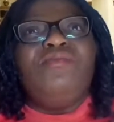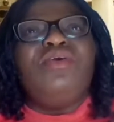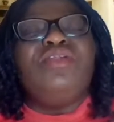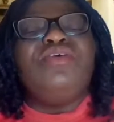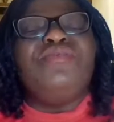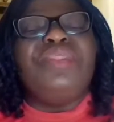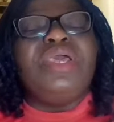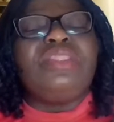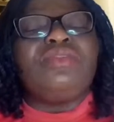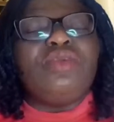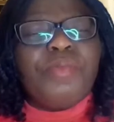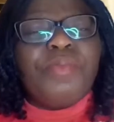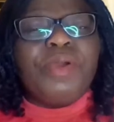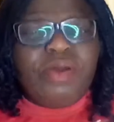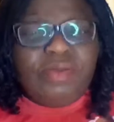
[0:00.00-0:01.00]
top
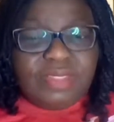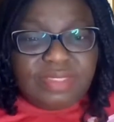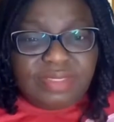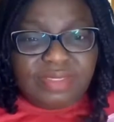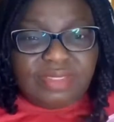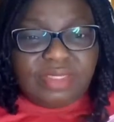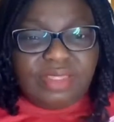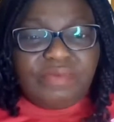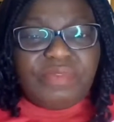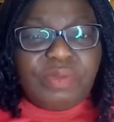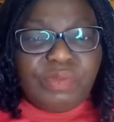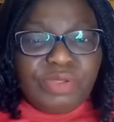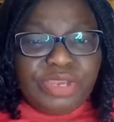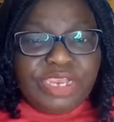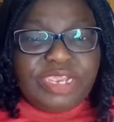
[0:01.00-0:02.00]
causes of pneumonia
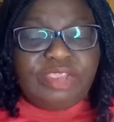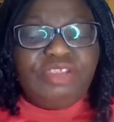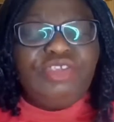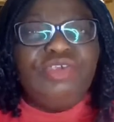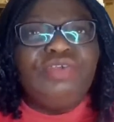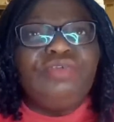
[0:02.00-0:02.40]
in children.